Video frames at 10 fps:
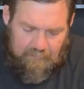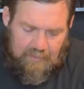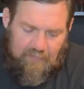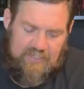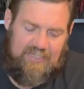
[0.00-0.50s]

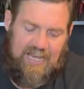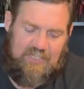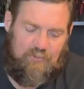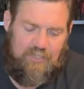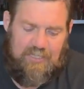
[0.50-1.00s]
This next
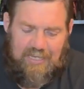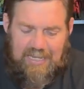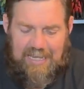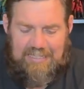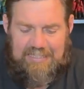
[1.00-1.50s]
one, I
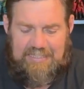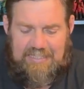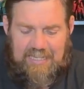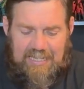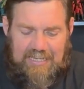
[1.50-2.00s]
had this
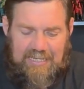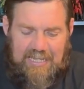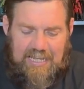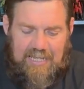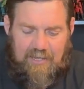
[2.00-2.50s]
thing.
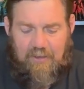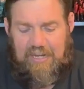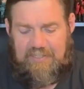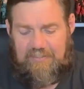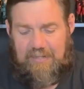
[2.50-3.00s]
Oh, I had
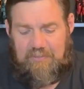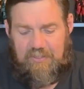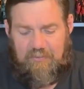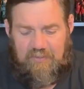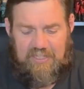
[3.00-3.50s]
to Slam
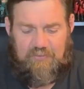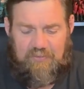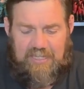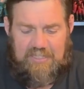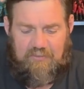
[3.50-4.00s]
too. But
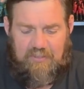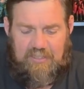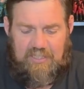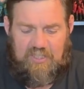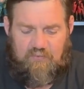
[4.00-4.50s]
next
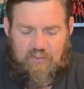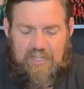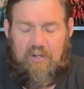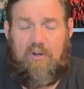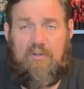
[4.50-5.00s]
one is
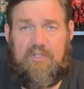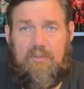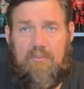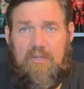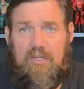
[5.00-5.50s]
freaking
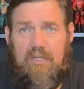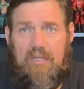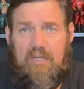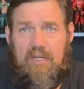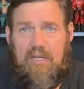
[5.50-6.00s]
awesome.
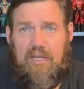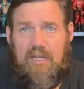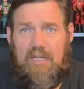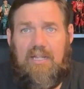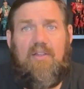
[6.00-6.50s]

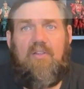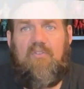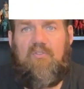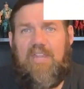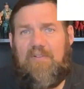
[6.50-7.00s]

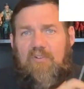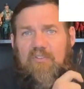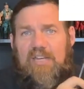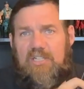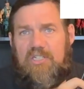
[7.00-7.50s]

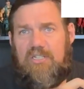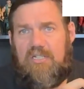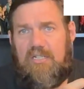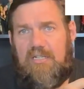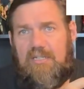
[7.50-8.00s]
Devilfish.
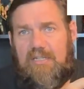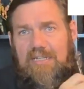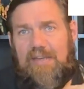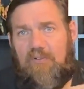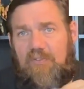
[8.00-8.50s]
The
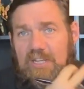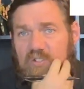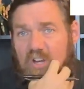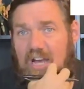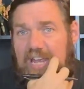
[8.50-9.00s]
Devilfish,
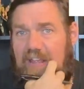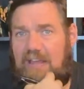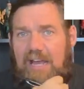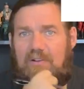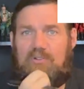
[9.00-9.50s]
right?
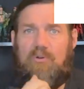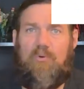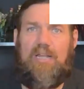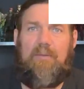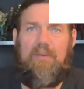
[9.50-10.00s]
How cool
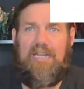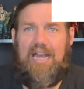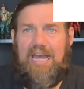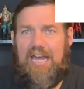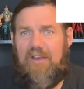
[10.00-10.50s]
would that be to
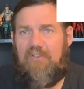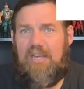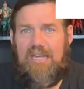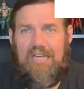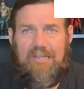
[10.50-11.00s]
have?
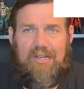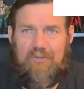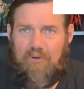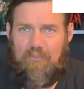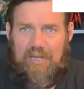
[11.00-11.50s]
You got
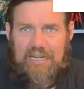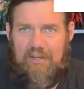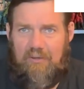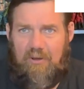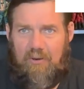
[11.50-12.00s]

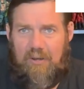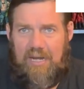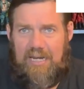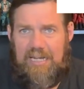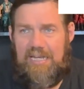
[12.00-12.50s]
Torpedo
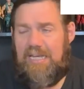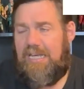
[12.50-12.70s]
already.